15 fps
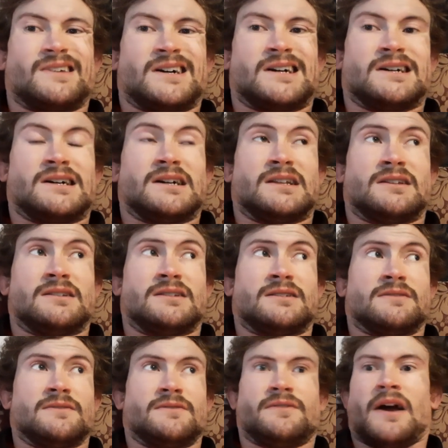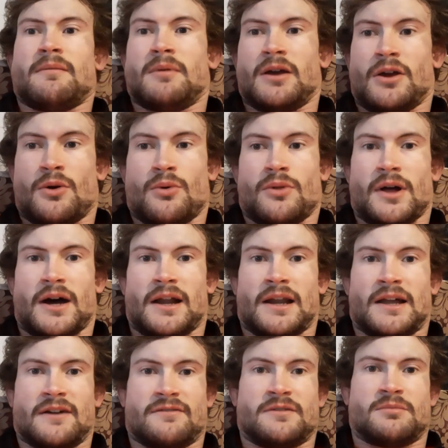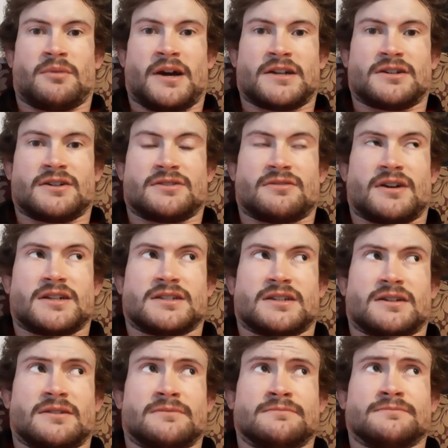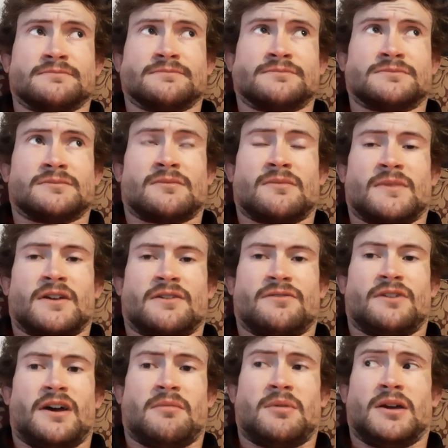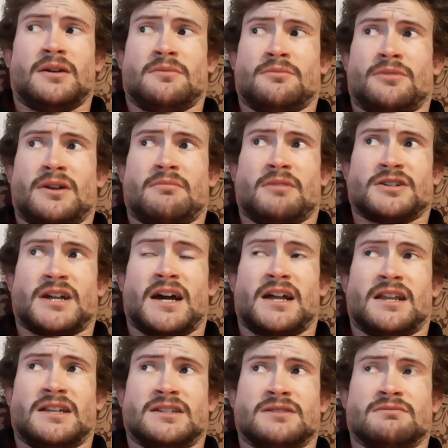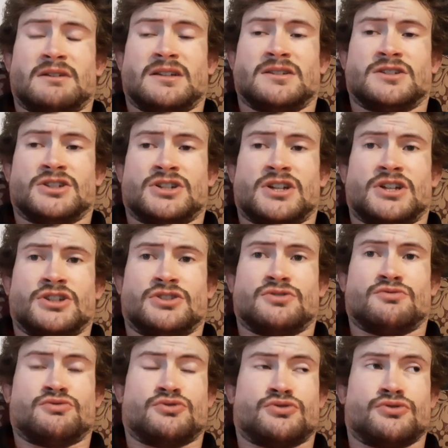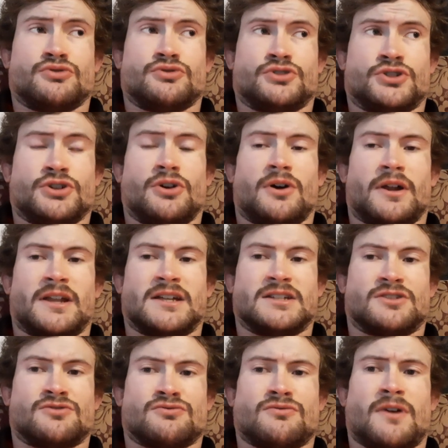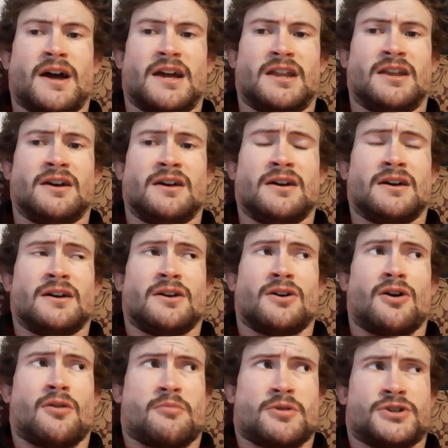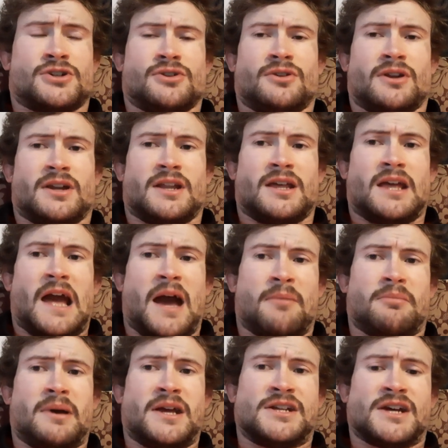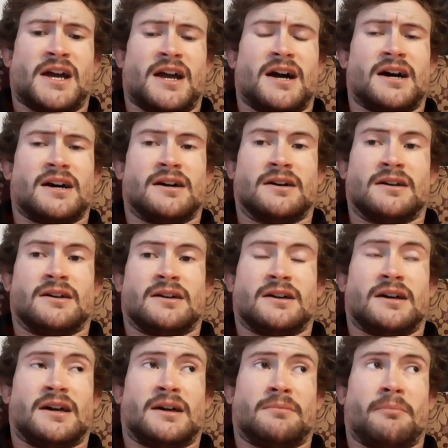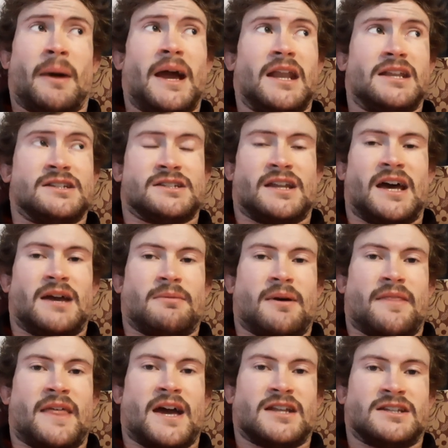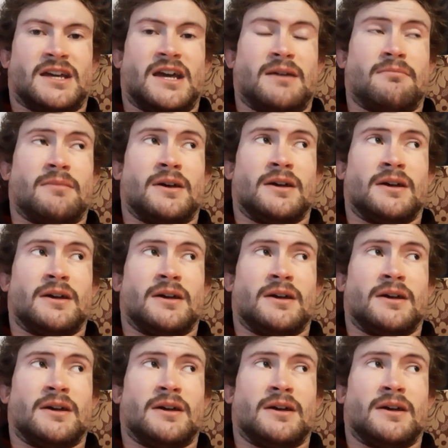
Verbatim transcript: And Fabian Coulthard left Brad Jones Racing. Fabian pretty much had his his his true shot, his great opportunity at BJR, and made his name at that team.